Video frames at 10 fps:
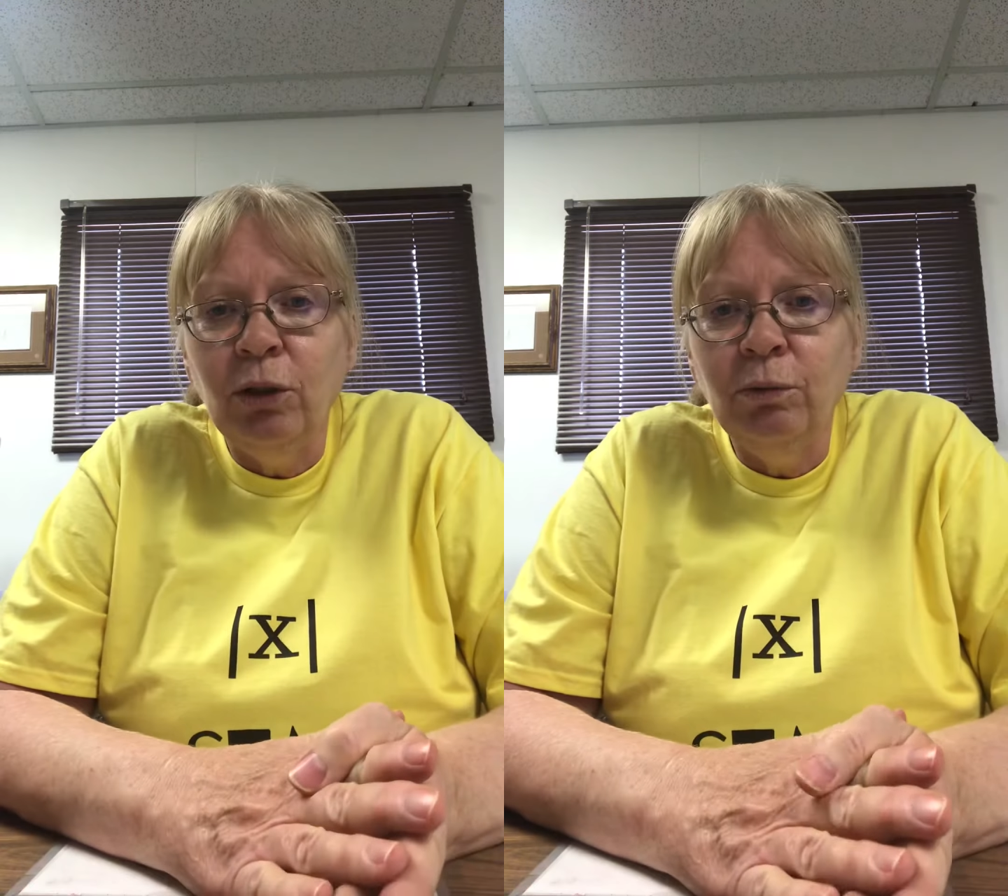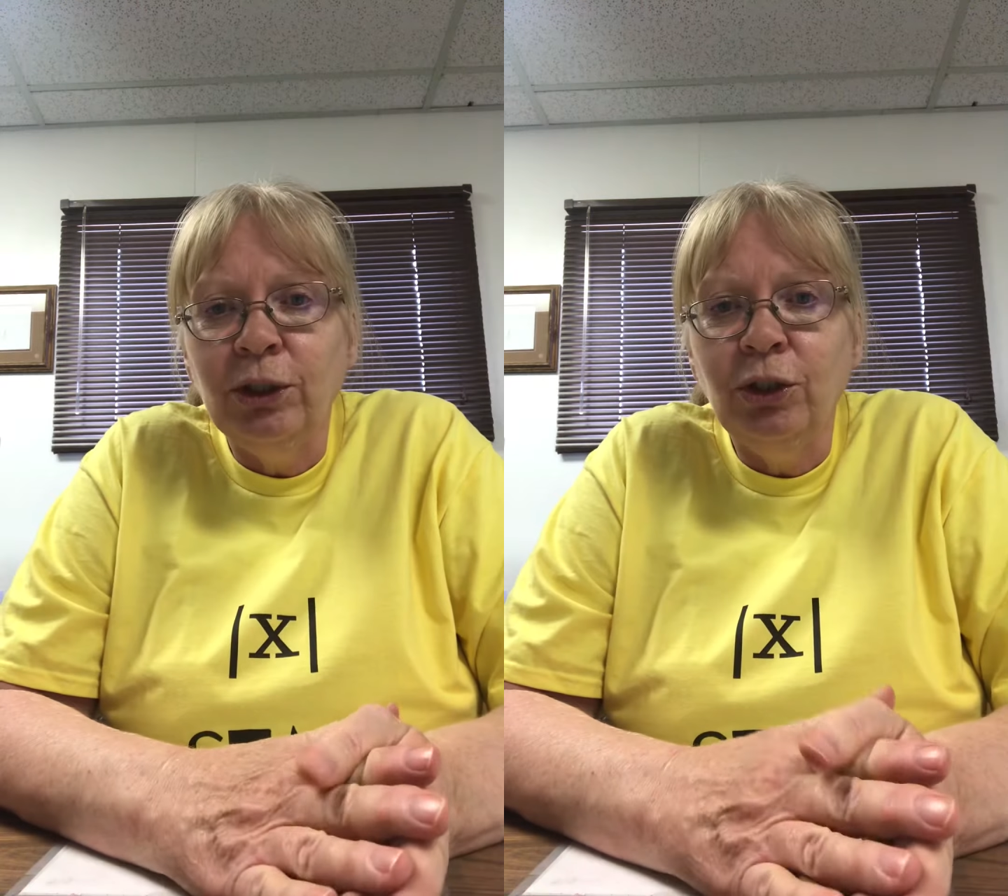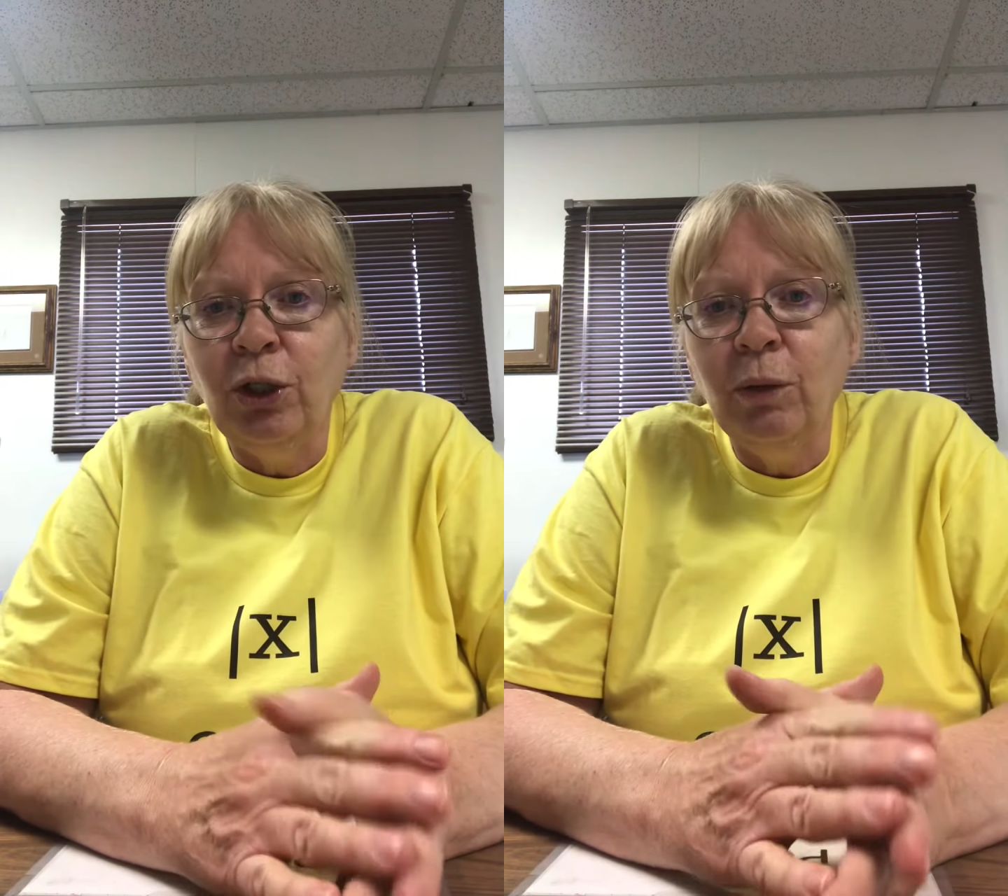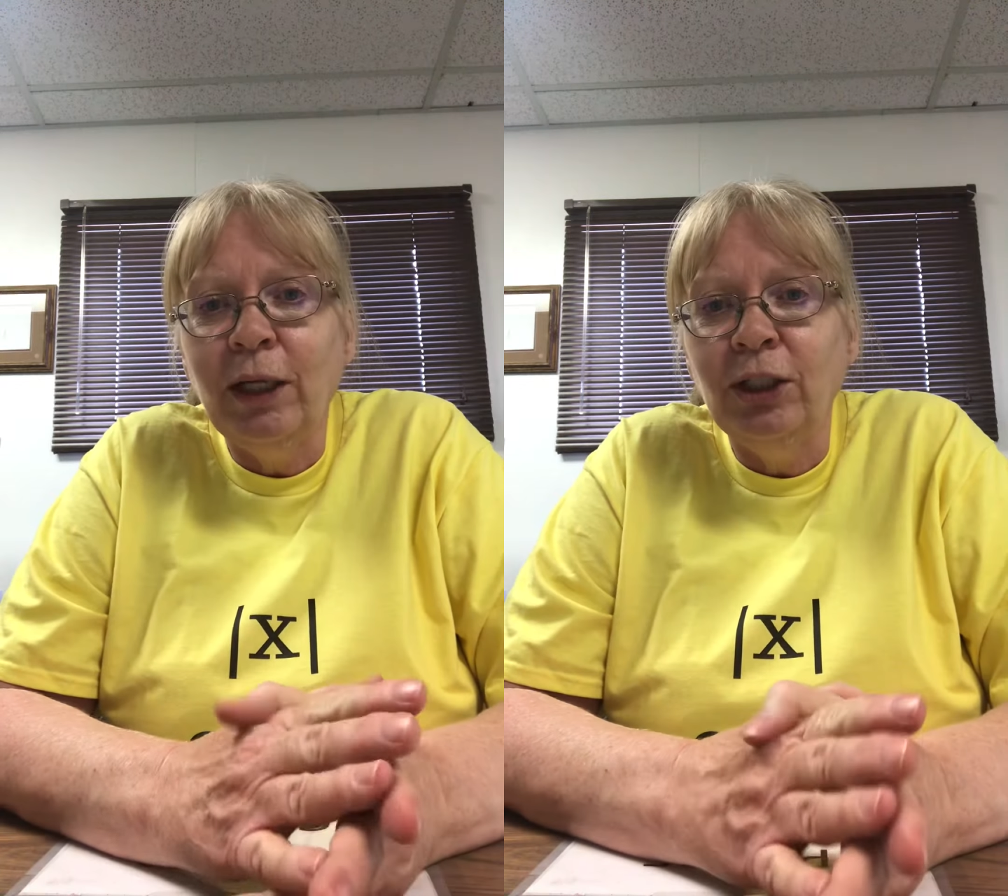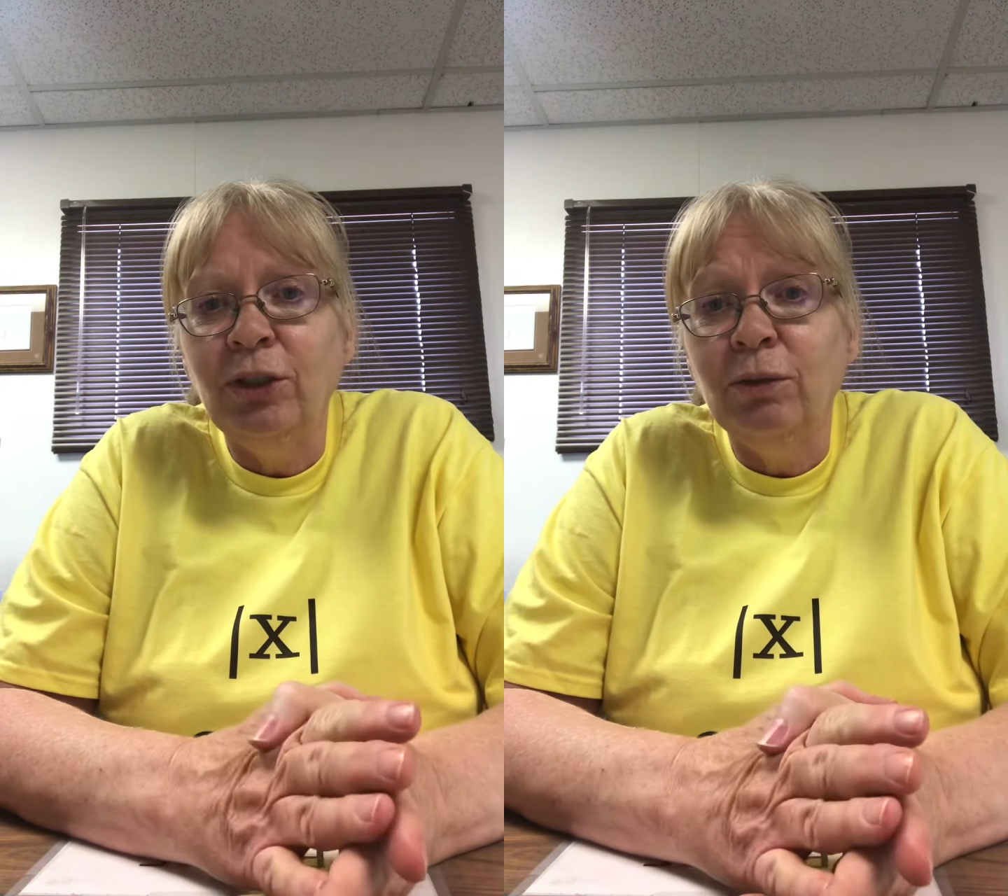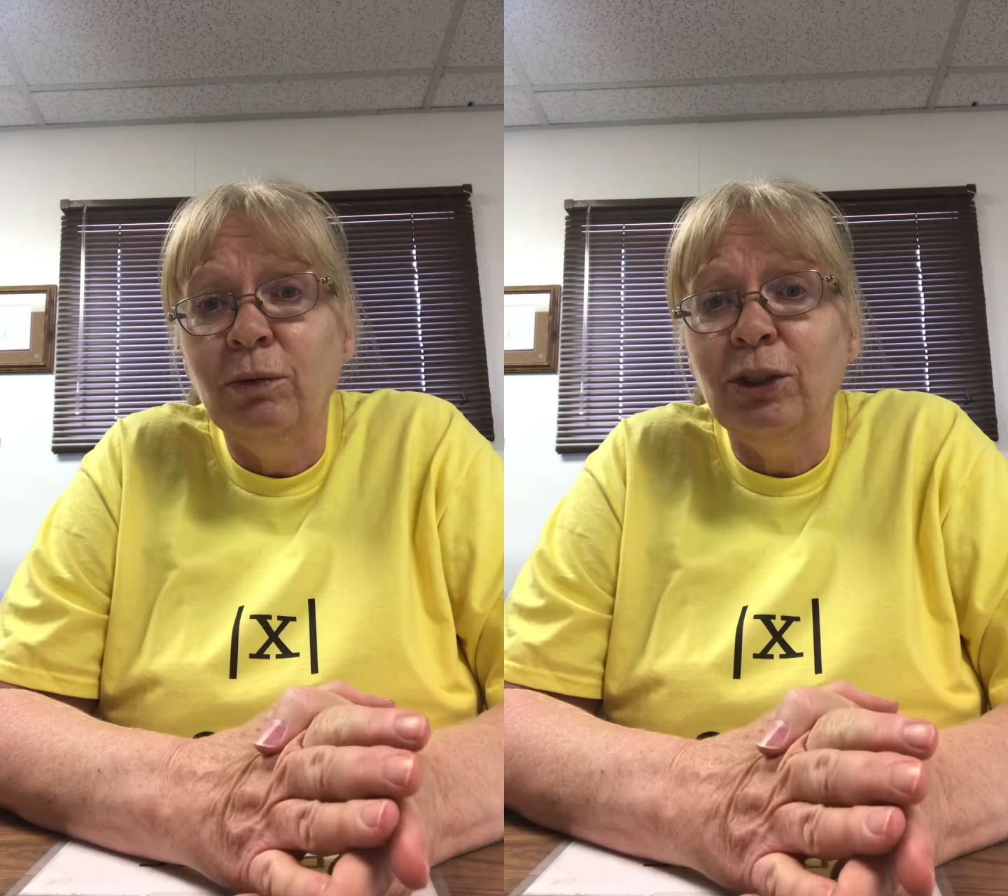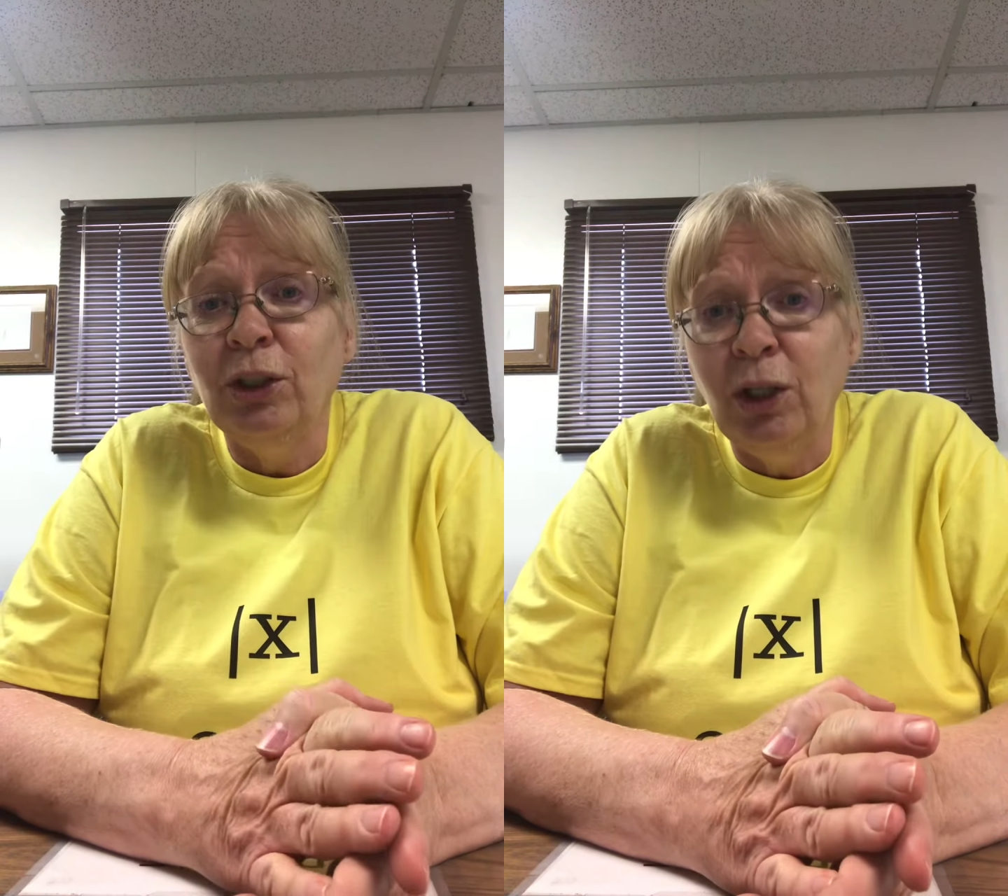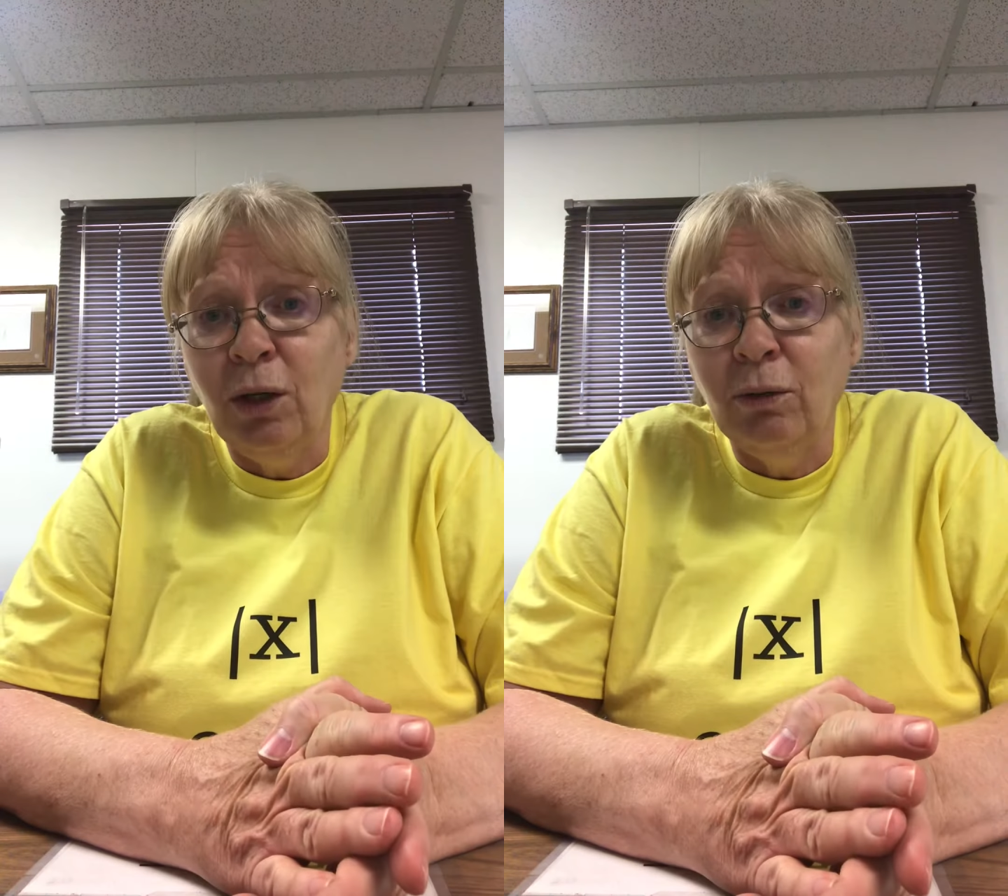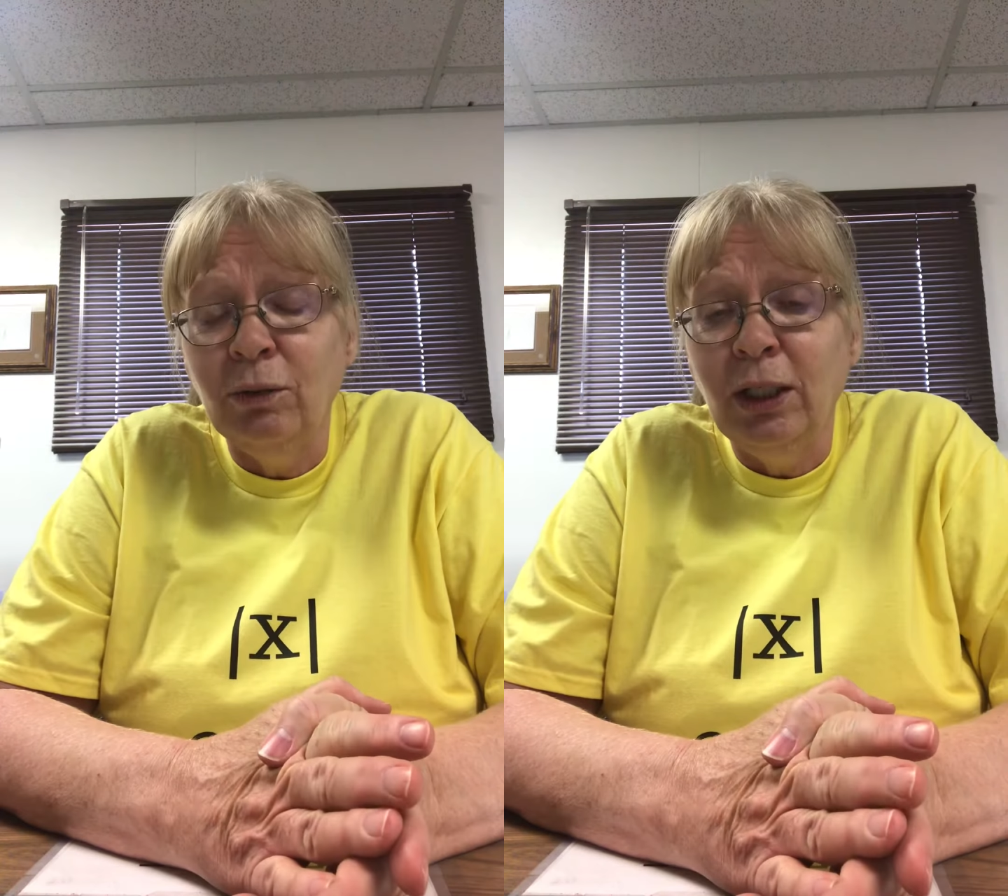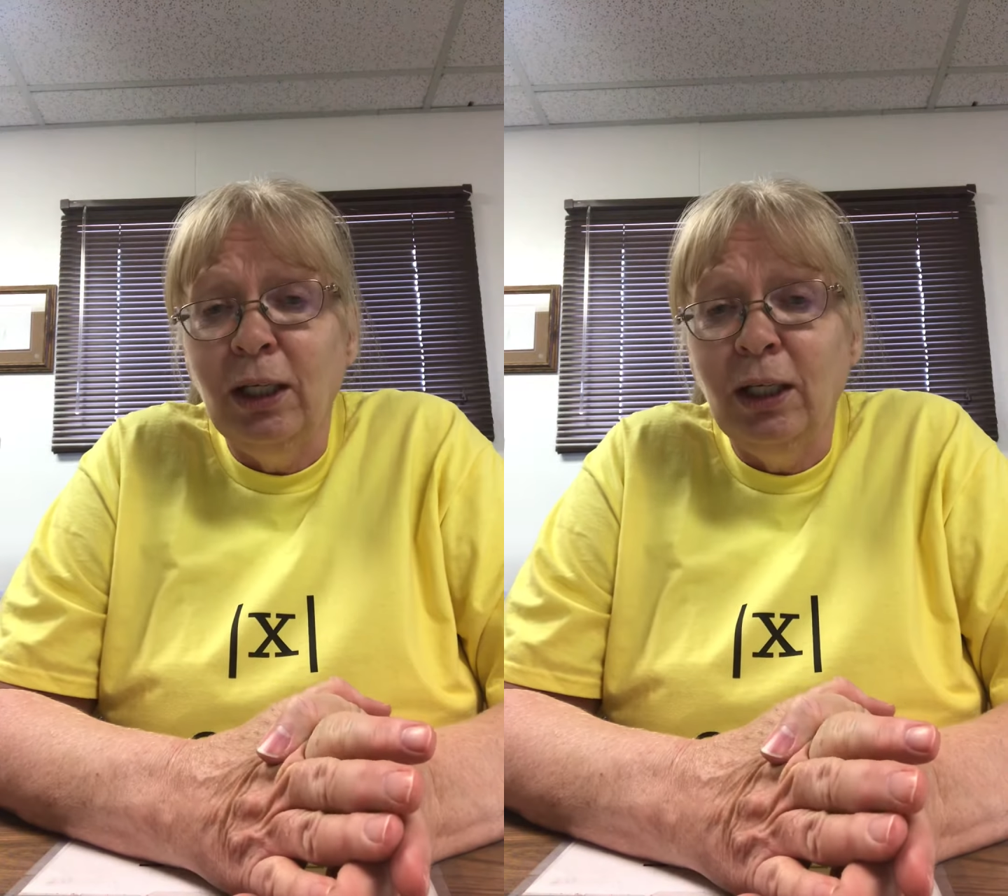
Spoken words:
what you know how to do and what you don't.